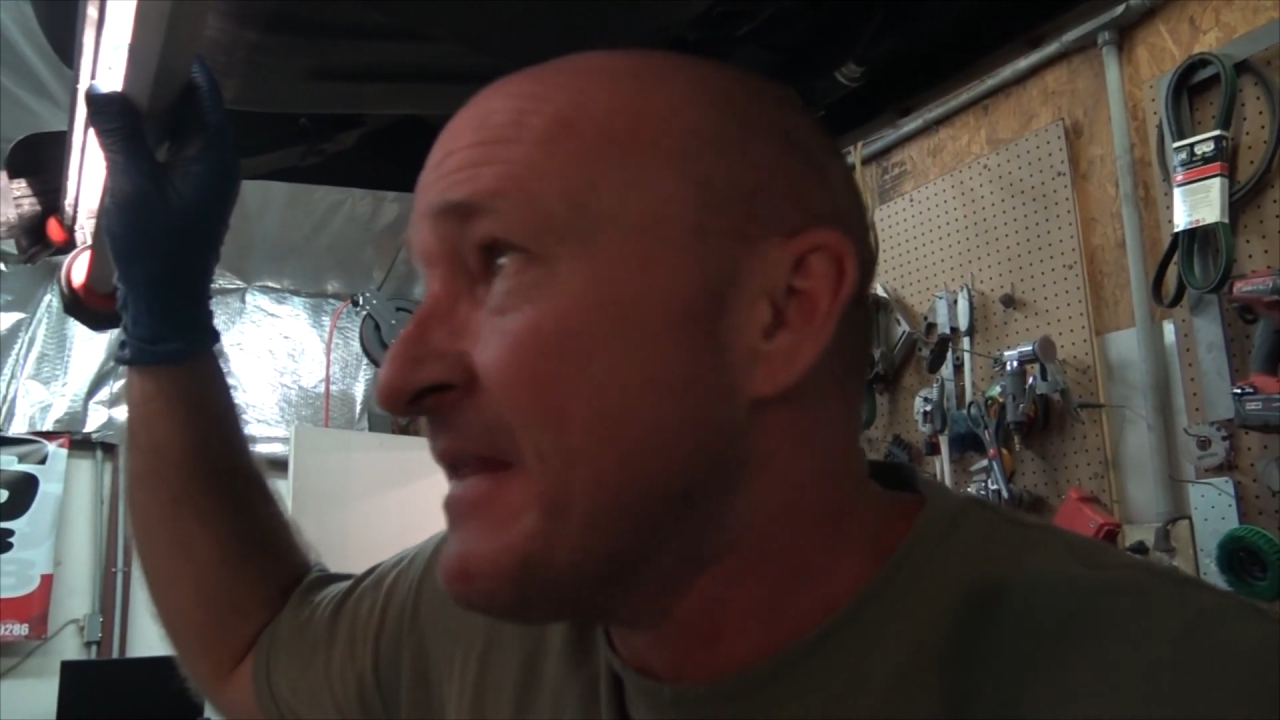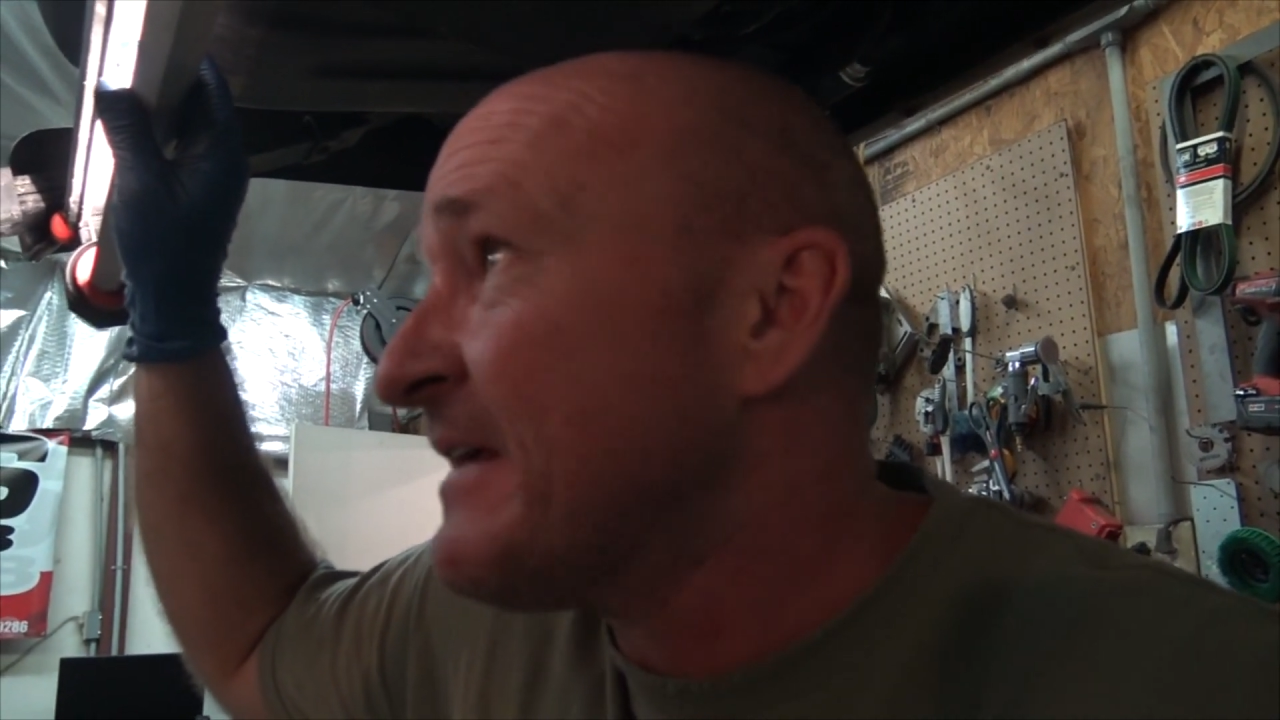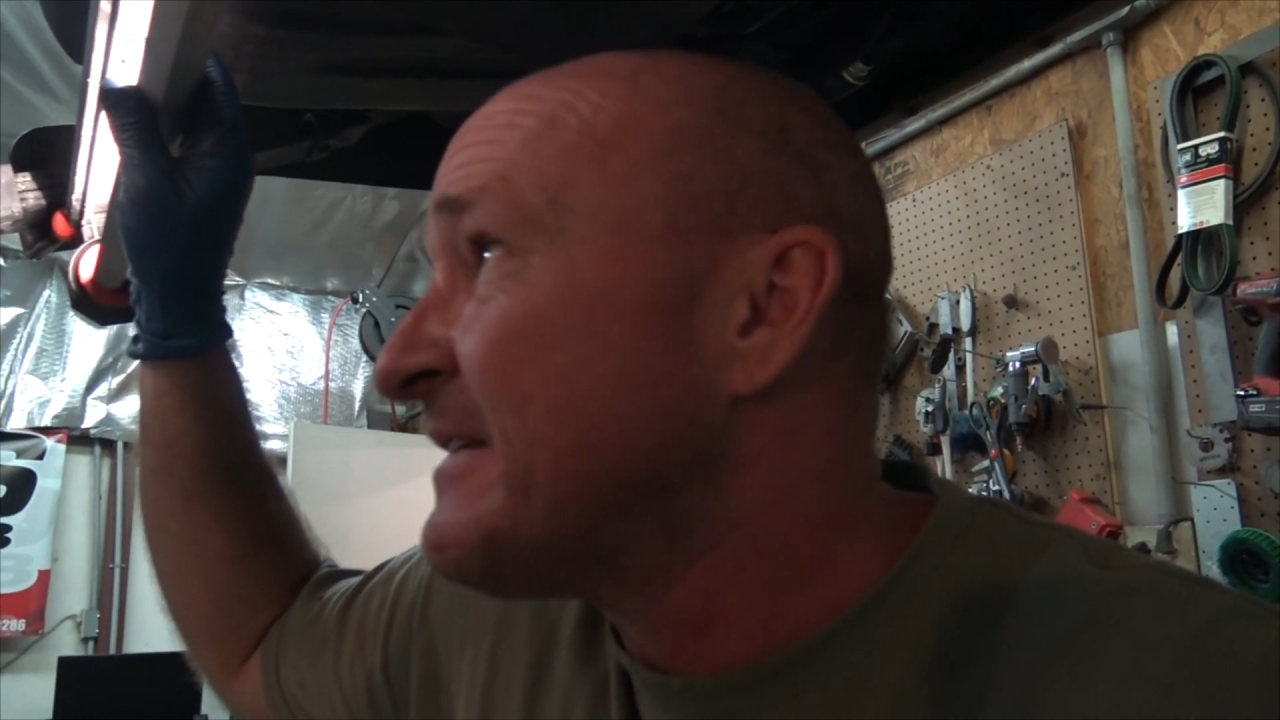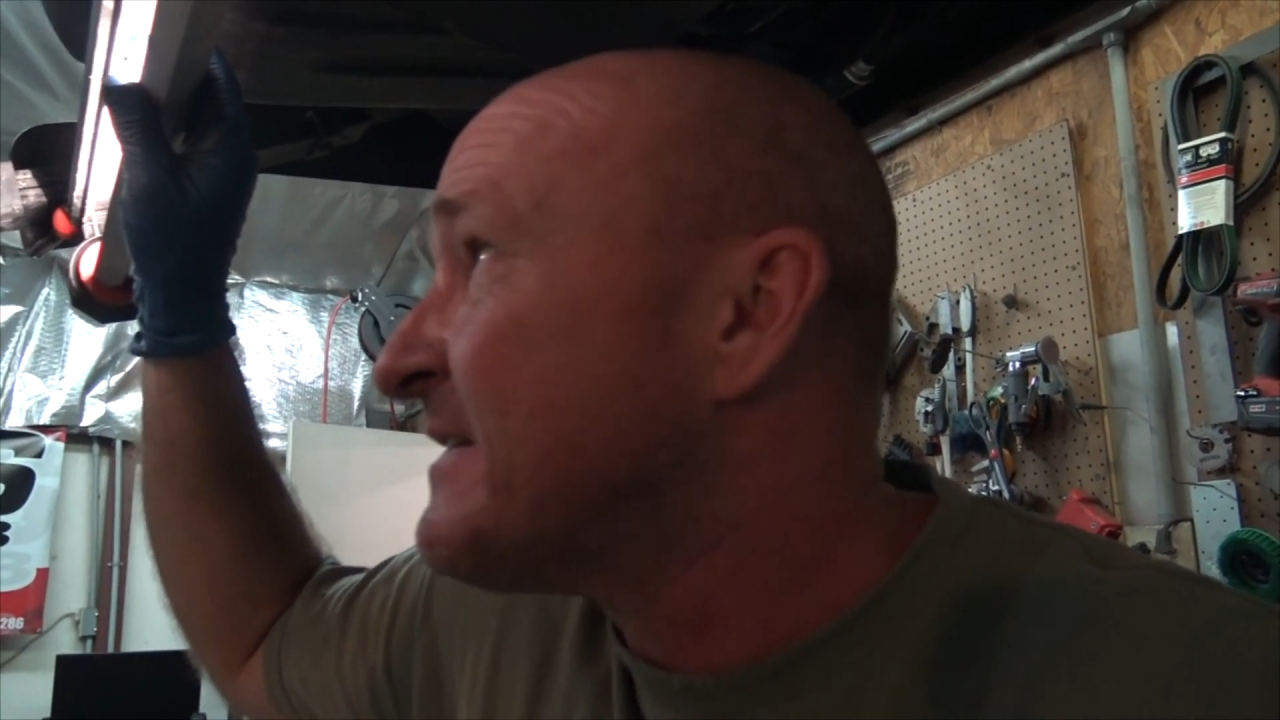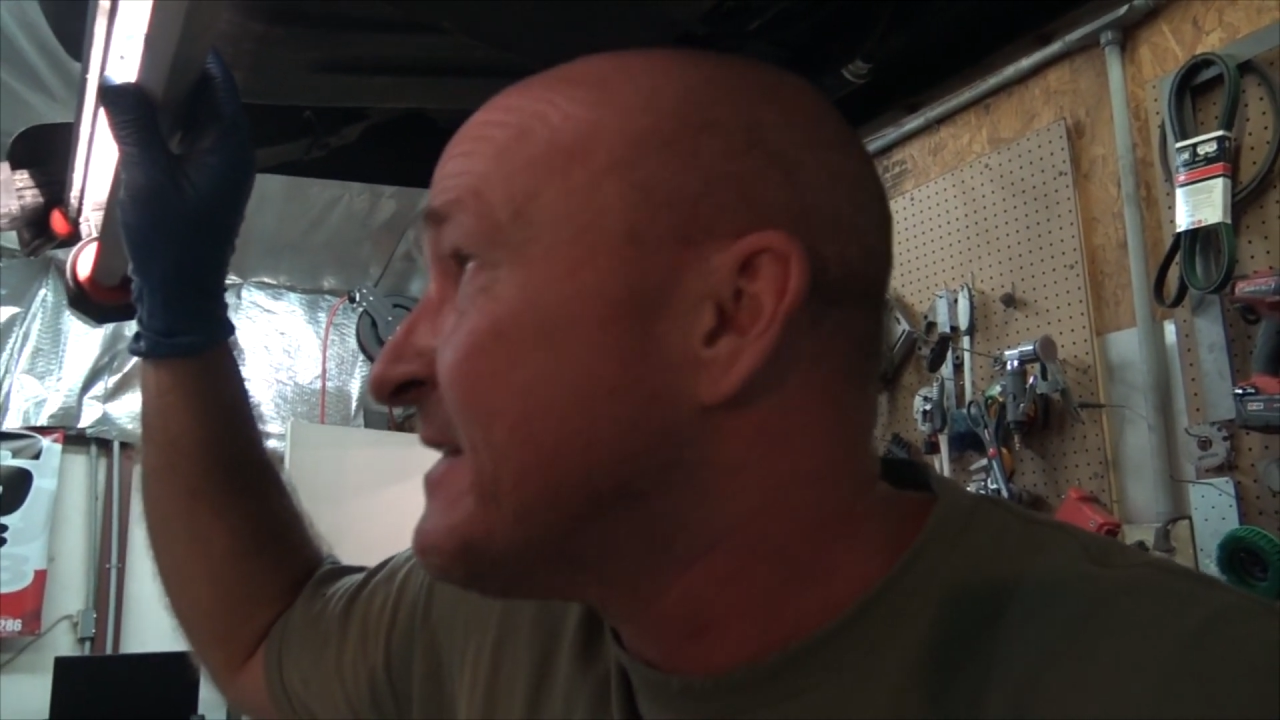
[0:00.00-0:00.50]

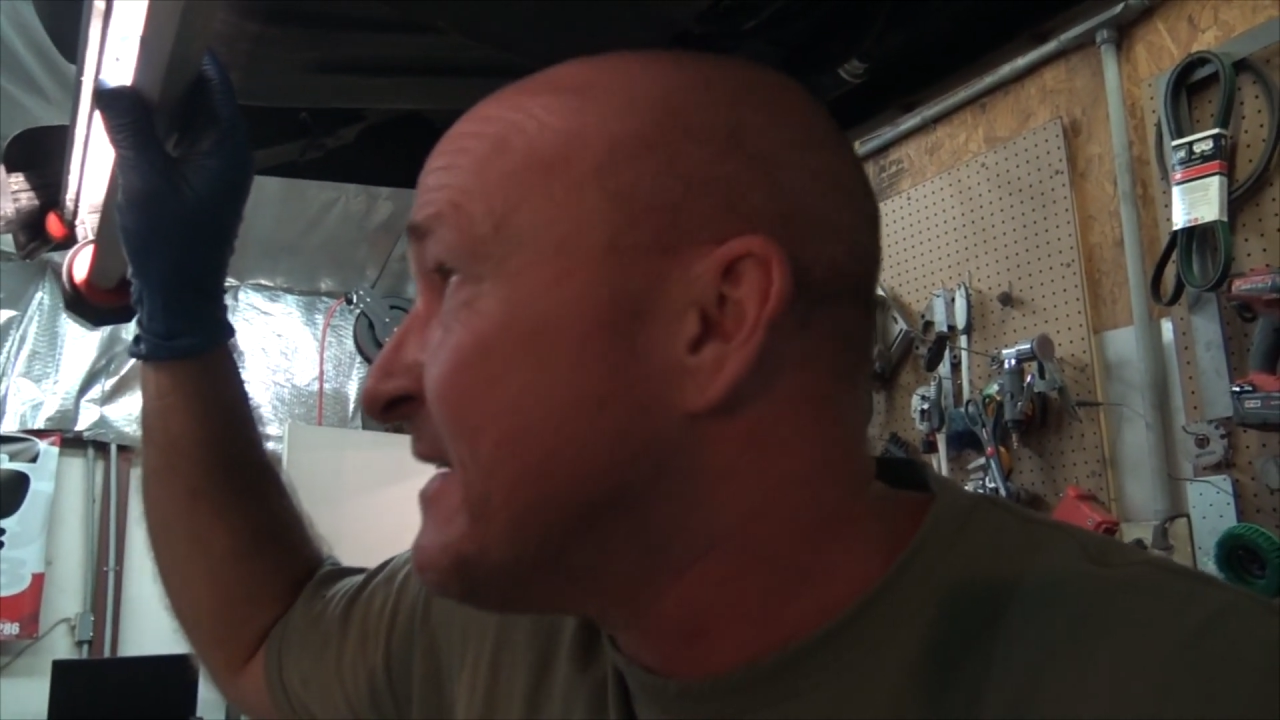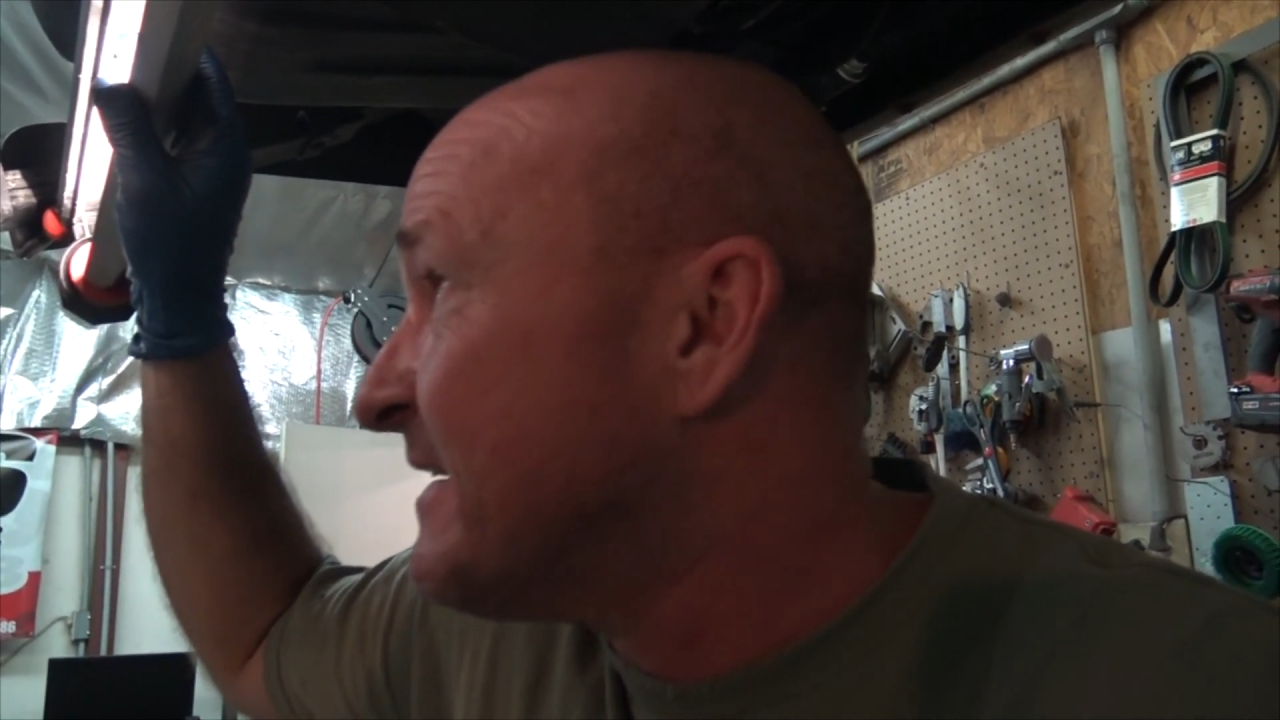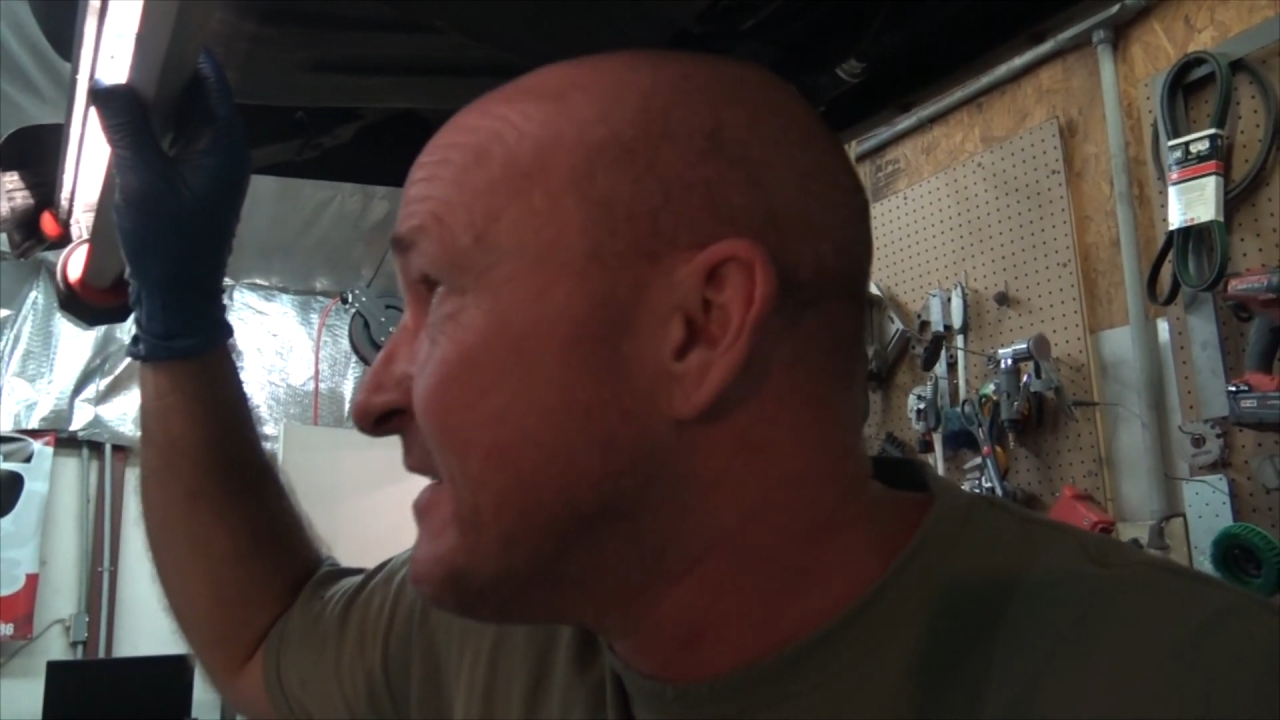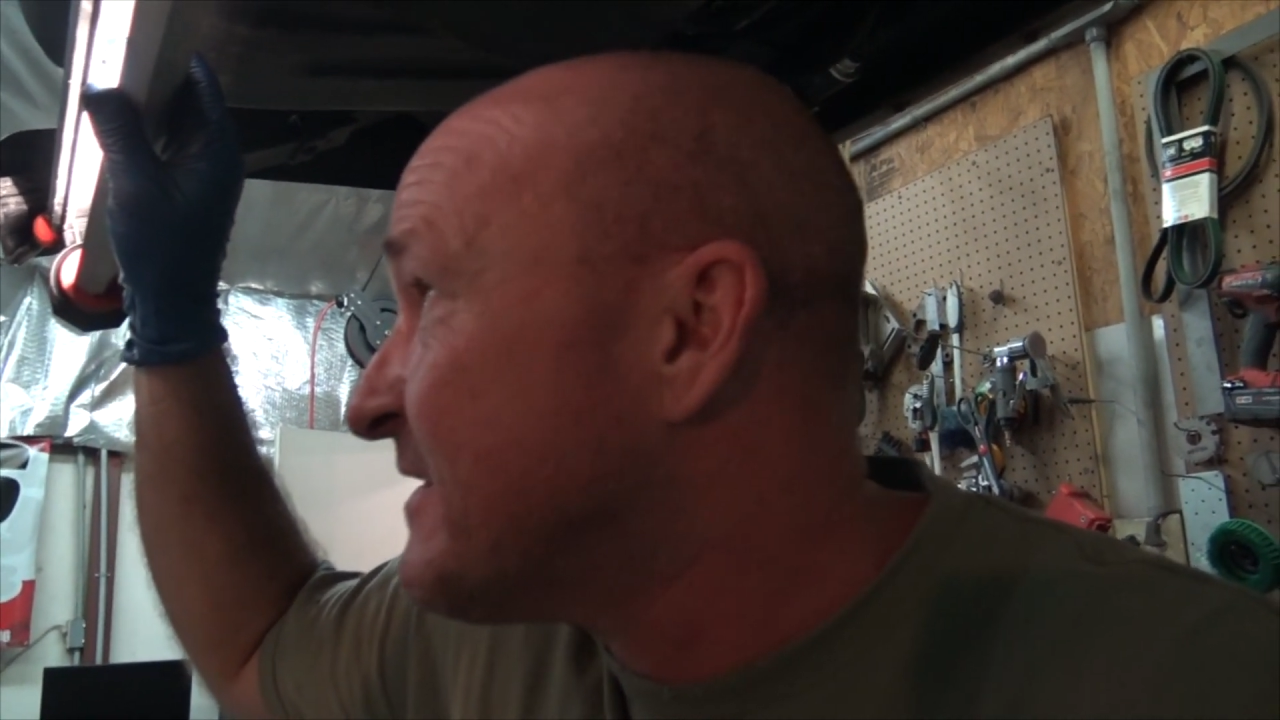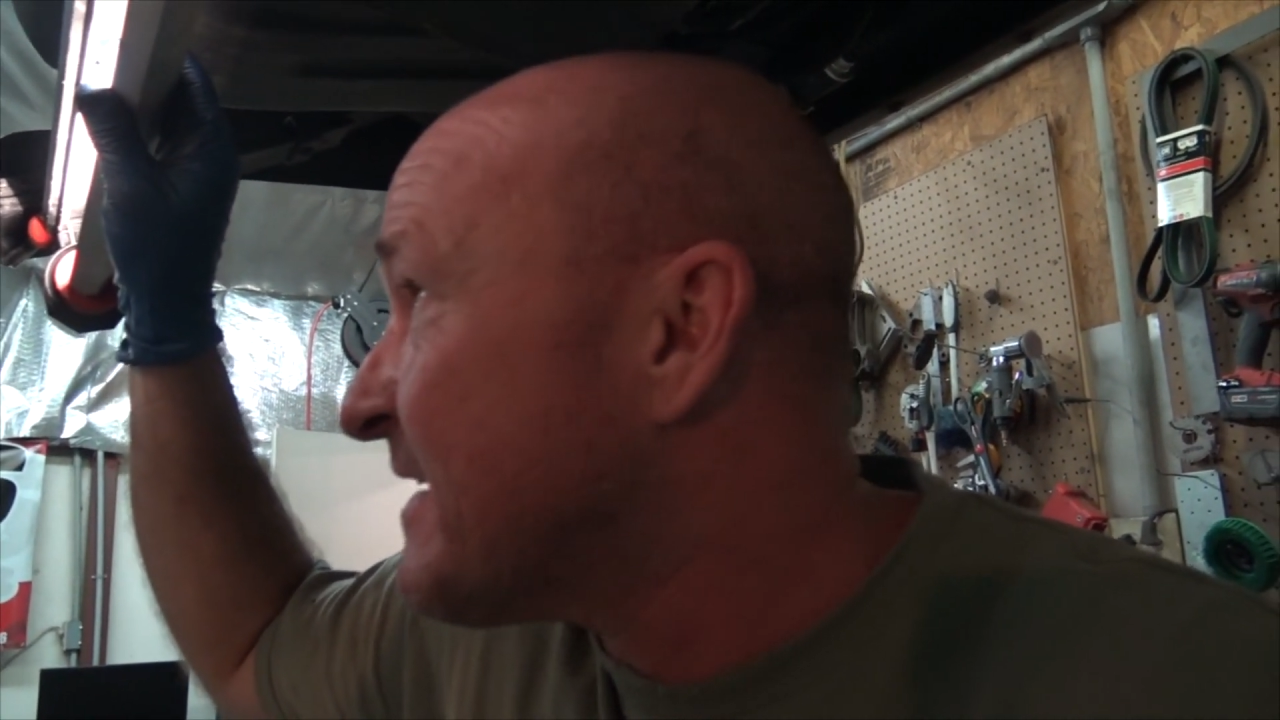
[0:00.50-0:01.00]
this
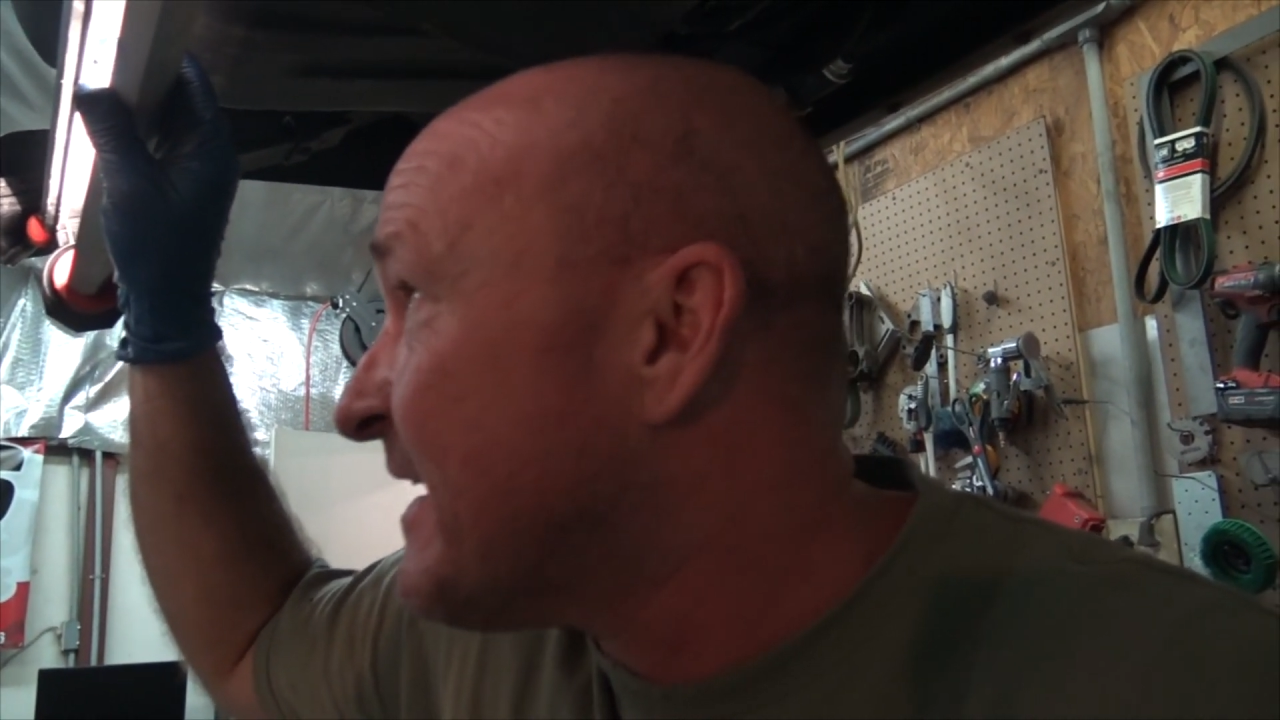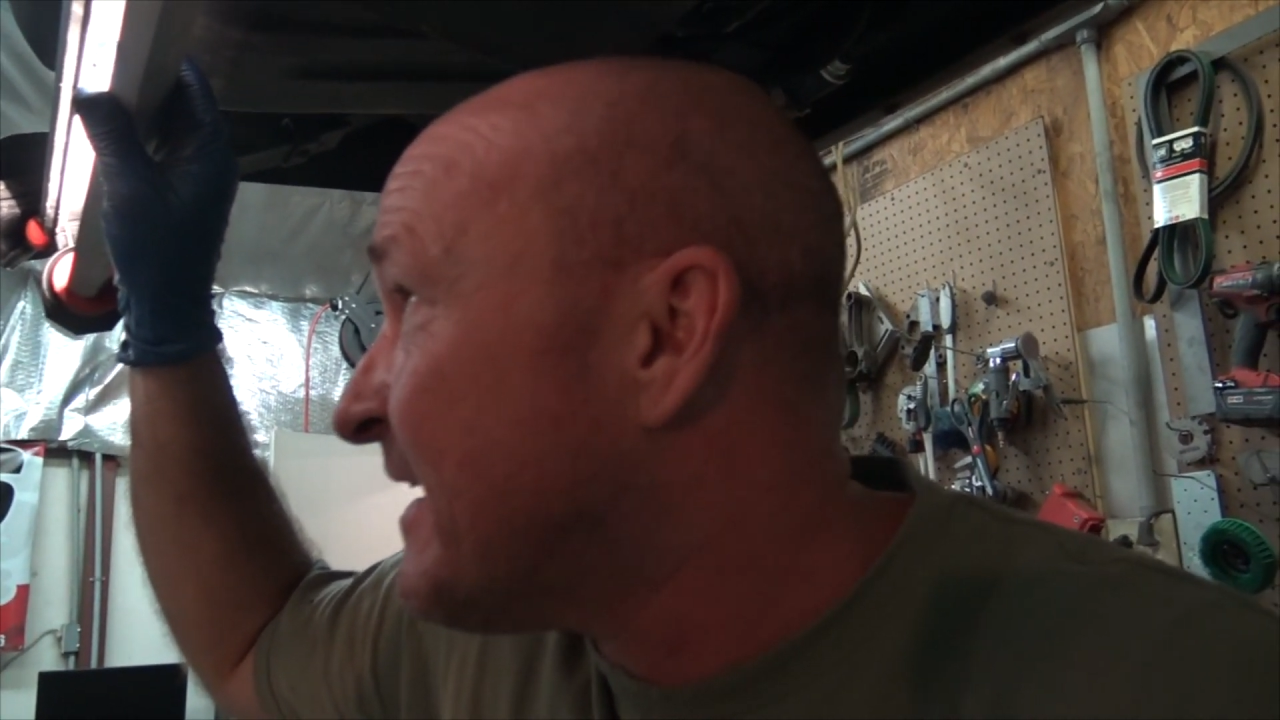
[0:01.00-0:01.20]
is